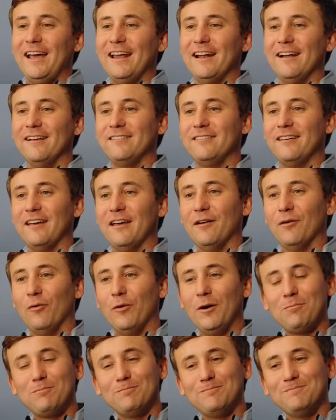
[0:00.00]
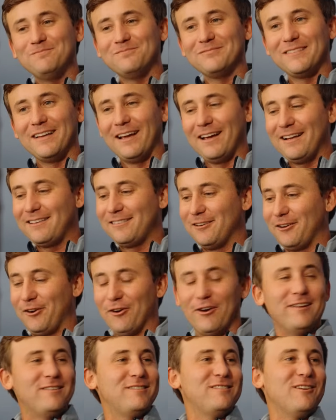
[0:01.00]
and I said, well, that's a
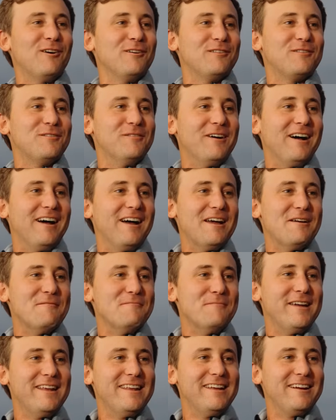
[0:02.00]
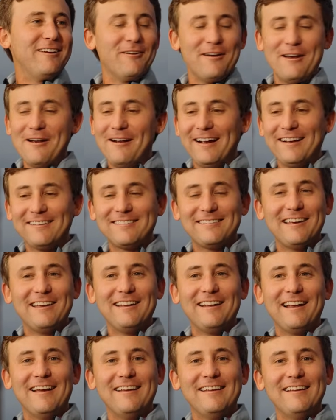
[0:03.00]
great start to my media career. I guess I,
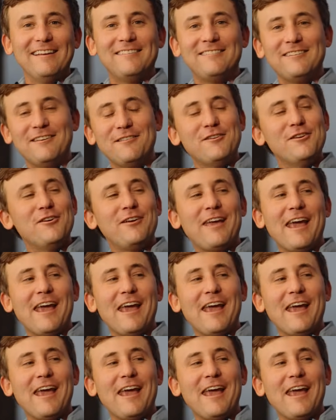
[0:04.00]
I, it's either you